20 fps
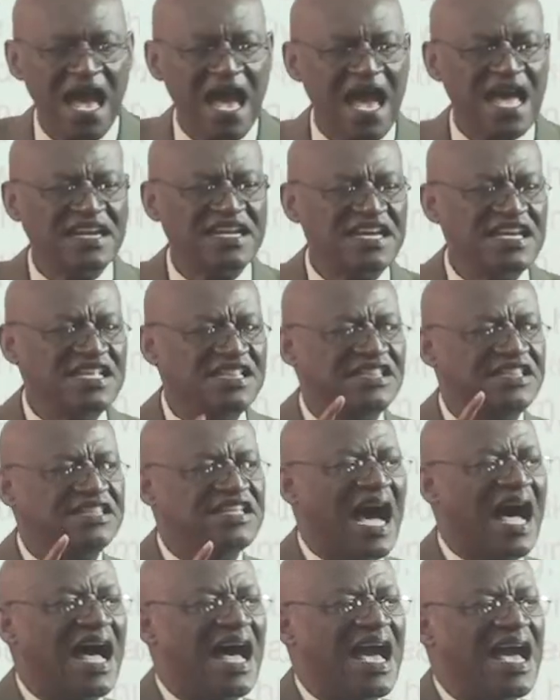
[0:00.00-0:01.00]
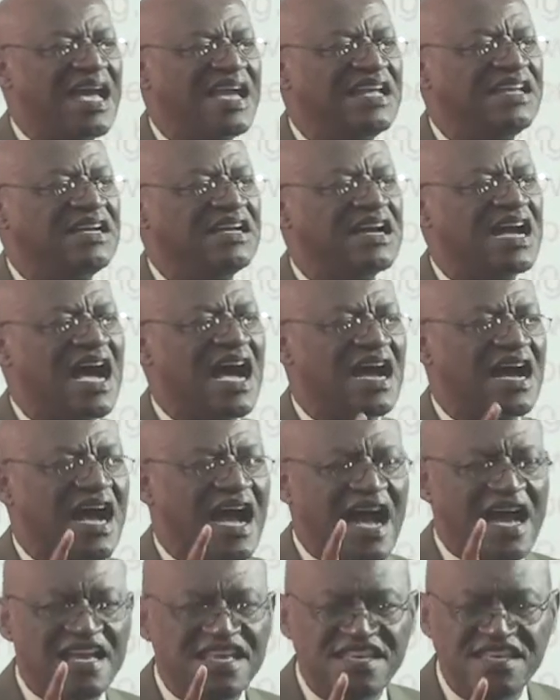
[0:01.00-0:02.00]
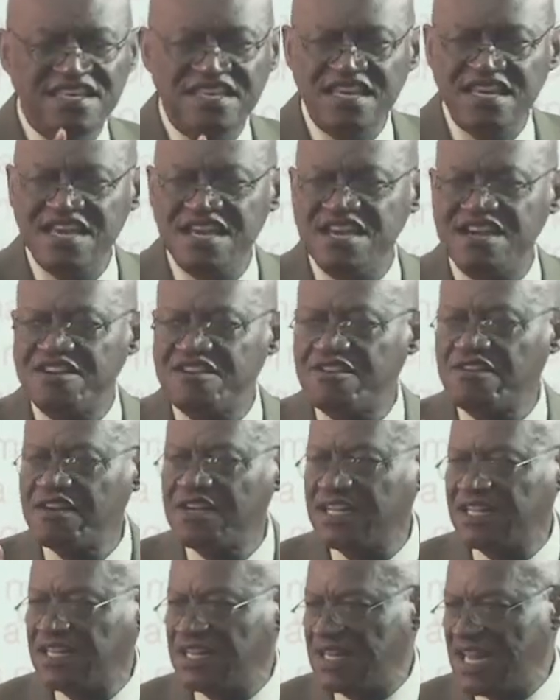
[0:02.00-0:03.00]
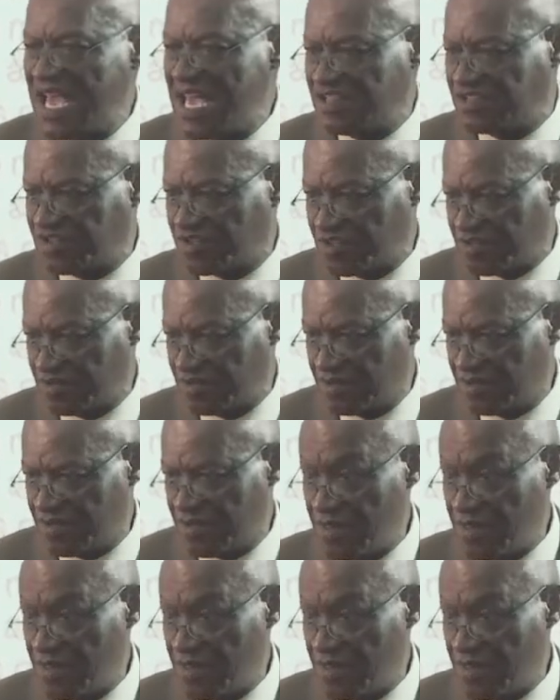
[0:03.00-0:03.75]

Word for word: and he died a year later.